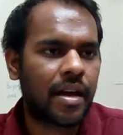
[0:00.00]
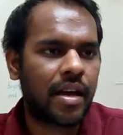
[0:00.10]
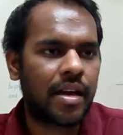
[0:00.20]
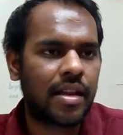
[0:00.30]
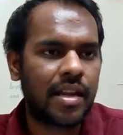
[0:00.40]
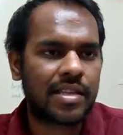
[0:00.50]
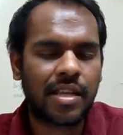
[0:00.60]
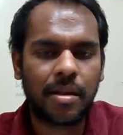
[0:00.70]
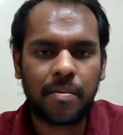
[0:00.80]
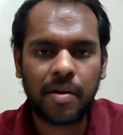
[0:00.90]
In
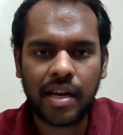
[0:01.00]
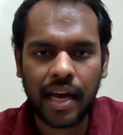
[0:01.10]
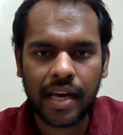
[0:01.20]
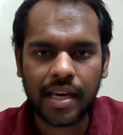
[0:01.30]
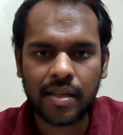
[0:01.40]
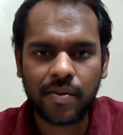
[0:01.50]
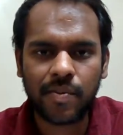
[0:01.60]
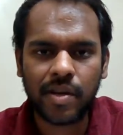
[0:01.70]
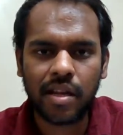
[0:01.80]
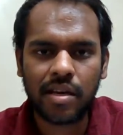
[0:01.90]
lesson number 9,
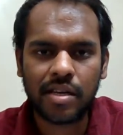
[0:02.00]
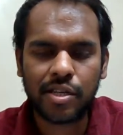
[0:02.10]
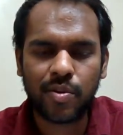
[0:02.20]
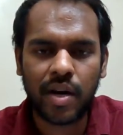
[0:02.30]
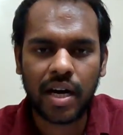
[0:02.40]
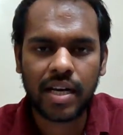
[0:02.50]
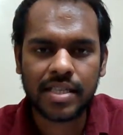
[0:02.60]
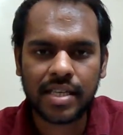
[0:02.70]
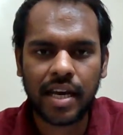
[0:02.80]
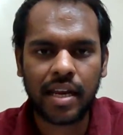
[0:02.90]
we learned to
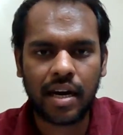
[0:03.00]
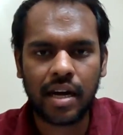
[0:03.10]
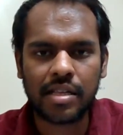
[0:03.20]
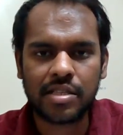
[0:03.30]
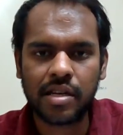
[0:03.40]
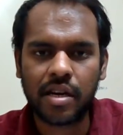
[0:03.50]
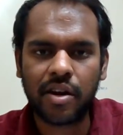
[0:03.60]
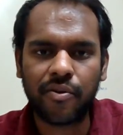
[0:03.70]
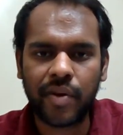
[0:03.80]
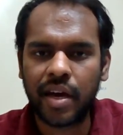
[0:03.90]
ask and answer,
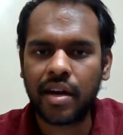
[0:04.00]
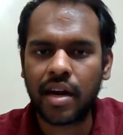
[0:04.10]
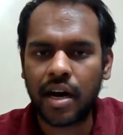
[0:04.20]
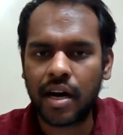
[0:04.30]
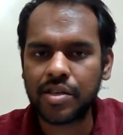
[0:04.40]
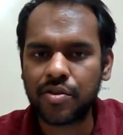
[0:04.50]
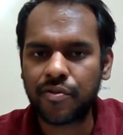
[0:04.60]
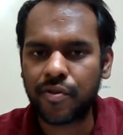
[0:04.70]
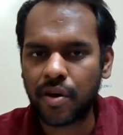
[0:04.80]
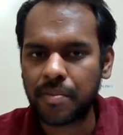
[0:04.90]
where are you
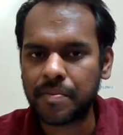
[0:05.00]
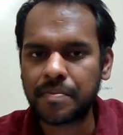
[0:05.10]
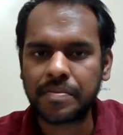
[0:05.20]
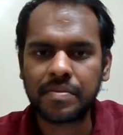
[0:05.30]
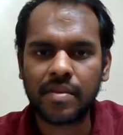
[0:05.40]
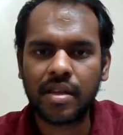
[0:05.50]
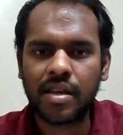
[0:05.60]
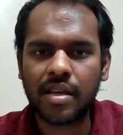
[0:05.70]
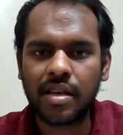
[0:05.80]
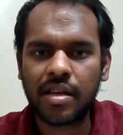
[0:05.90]
from?
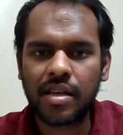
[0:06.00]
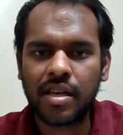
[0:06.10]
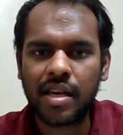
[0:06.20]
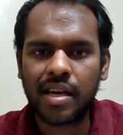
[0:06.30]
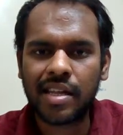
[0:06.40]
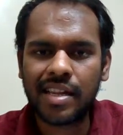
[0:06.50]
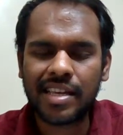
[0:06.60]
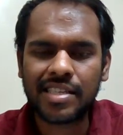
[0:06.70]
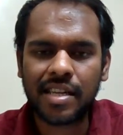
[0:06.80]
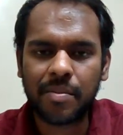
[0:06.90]
In
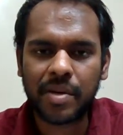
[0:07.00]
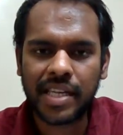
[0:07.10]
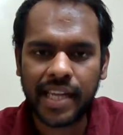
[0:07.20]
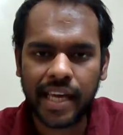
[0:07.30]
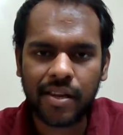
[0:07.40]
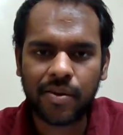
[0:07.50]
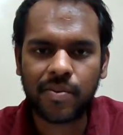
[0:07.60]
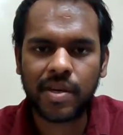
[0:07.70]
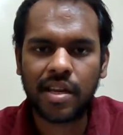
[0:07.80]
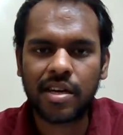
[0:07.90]
lesson number 10,
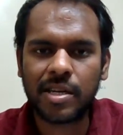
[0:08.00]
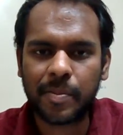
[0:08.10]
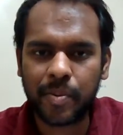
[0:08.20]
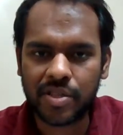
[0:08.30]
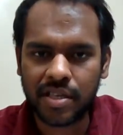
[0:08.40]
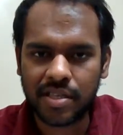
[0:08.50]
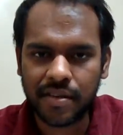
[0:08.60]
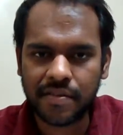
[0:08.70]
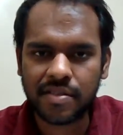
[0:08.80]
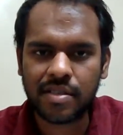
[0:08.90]
we learned
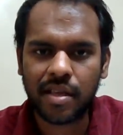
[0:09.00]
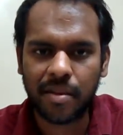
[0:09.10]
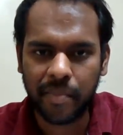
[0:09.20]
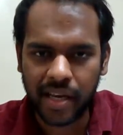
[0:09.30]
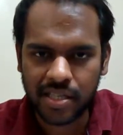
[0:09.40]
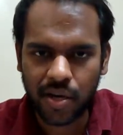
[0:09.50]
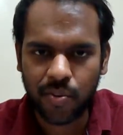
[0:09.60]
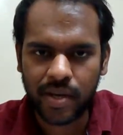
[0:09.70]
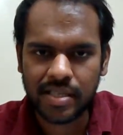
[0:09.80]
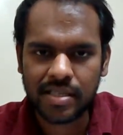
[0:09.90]
possessives, the basic
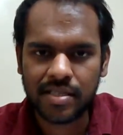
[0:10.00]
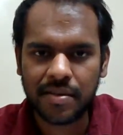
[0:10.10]
ones.